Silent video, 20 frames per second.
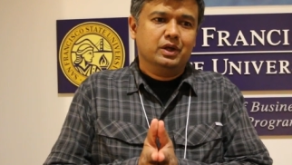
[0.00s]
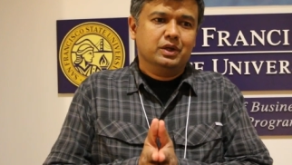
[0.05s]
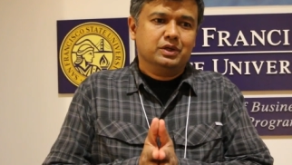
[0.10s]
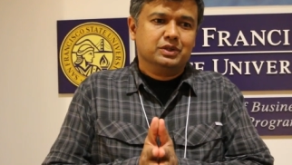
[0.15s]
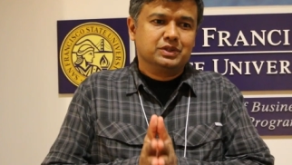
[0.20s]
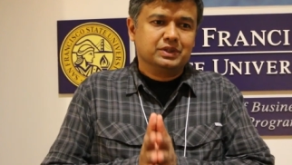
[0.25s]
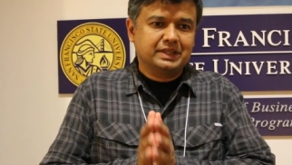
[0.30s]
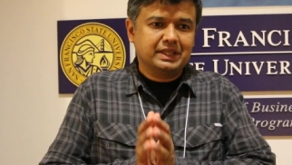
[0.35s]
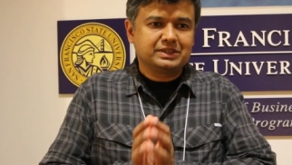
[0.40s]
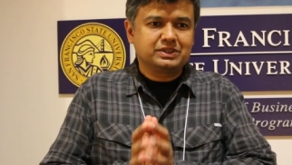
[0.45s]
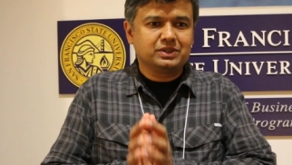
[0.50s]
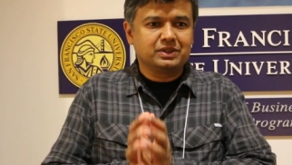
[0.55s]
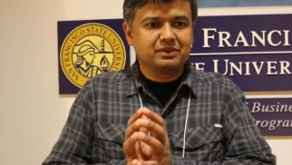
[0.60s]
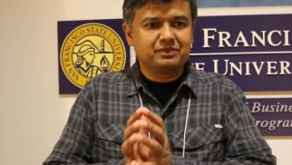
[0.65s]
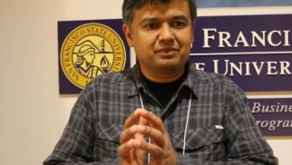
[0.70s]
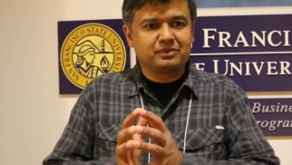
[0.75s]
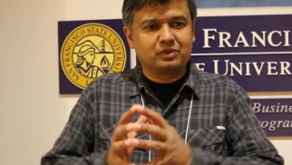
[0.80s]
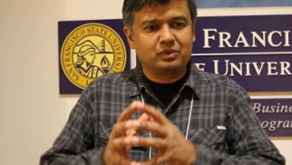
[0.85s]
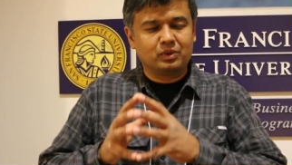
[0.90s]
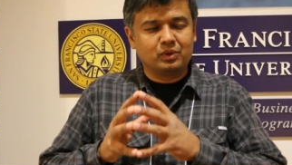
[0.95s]
So that's sort
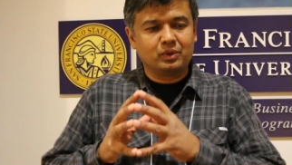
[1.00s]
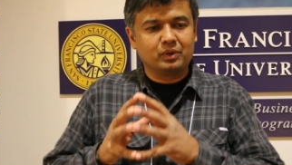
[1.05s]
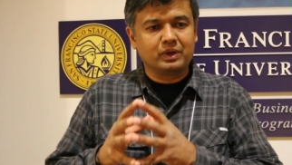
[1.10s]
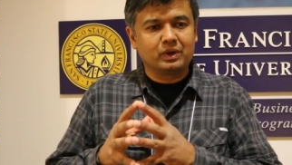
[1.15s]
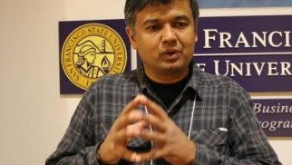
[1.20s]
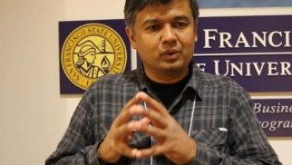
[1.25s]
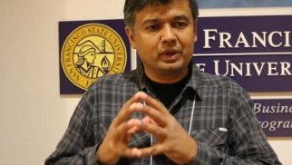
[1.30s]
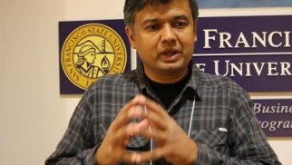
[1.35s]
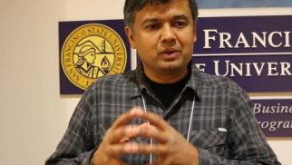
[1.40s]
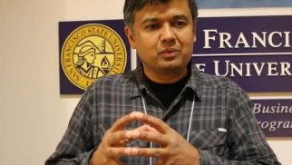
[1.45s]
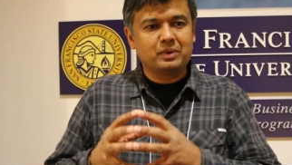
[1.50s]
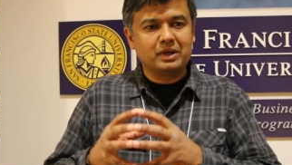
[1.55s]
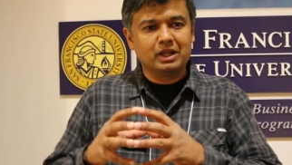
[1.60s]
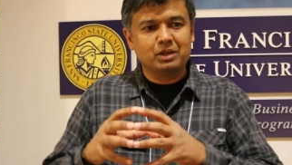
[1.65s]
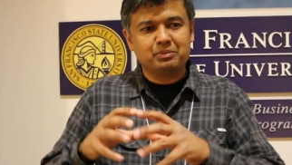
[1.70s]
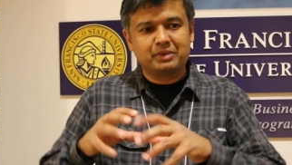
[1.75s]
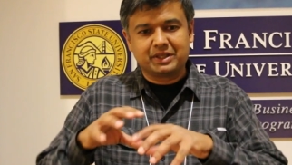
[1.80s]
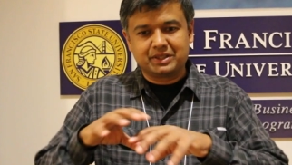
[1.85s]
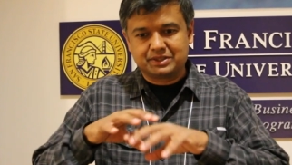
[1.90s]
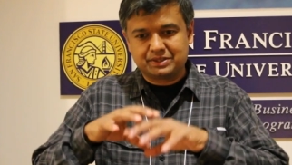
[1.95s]
of growing, growing
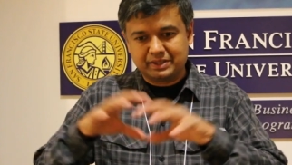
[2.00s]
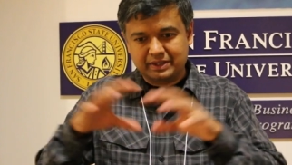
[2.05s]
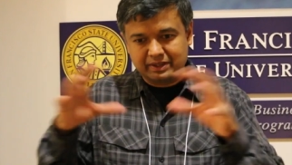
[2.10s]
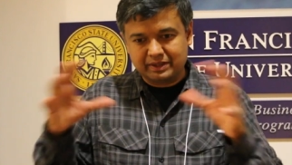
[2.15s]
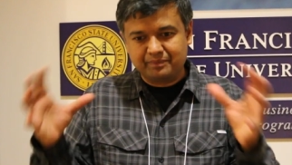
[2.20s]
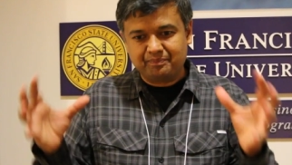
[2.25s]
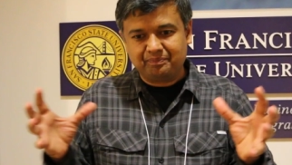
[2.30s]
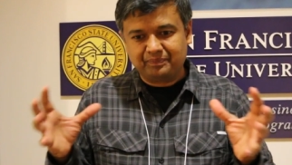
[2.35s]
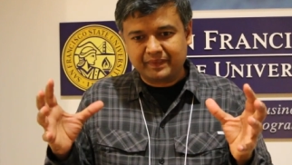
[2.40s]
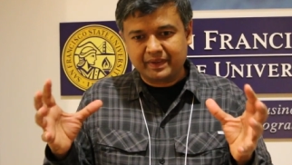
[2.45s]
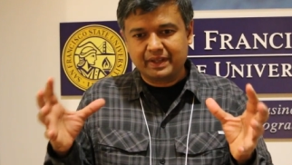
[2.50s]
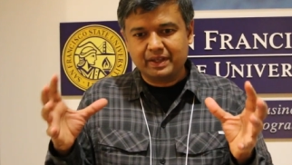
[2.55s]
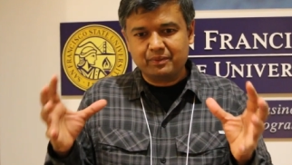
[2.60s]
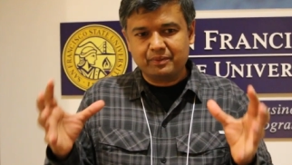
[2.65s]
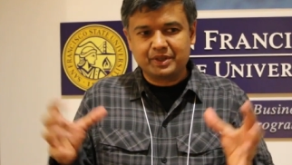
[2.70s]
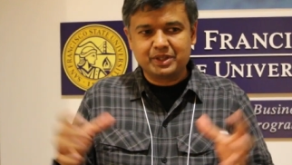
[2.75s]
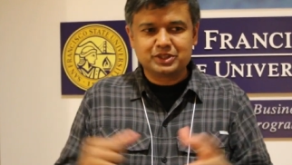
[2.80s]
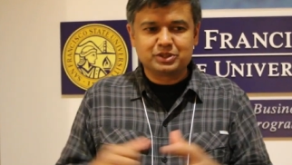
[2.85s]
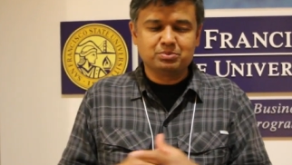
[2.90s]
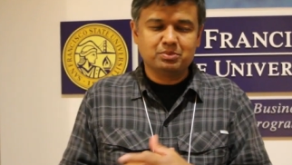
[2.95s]
well, but it's in a, in a
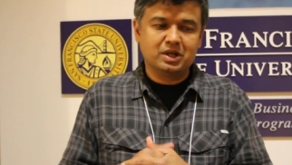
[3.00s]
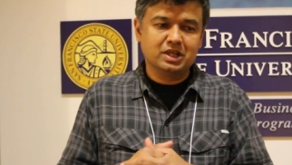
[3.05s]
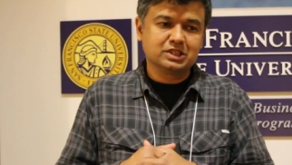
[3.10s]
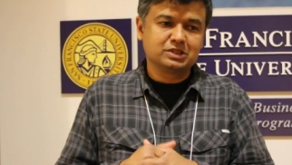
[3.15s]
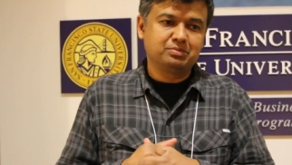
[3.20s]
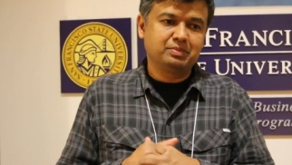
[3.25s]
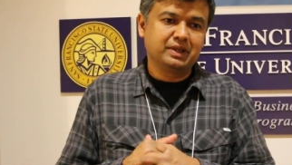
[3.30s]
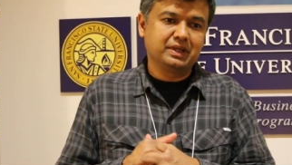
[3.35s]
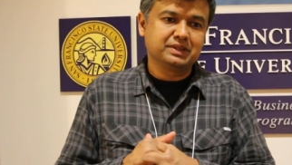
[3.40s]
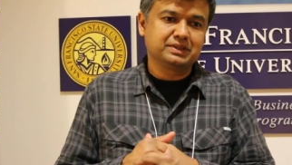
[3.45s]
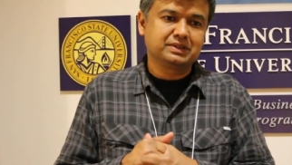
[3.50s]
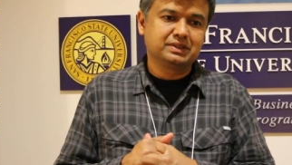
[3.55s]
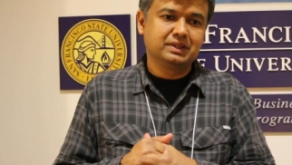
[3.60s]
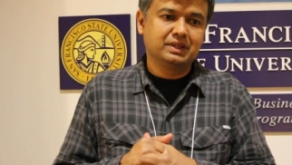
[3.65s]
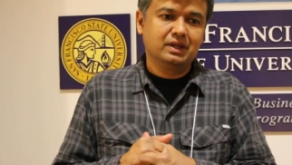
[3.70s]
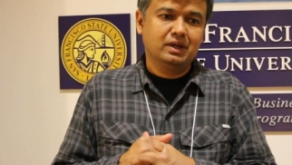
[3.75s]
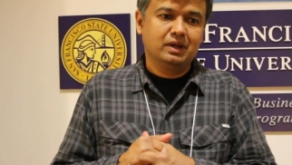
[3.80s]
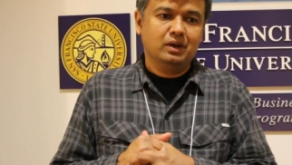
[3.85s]
very small space.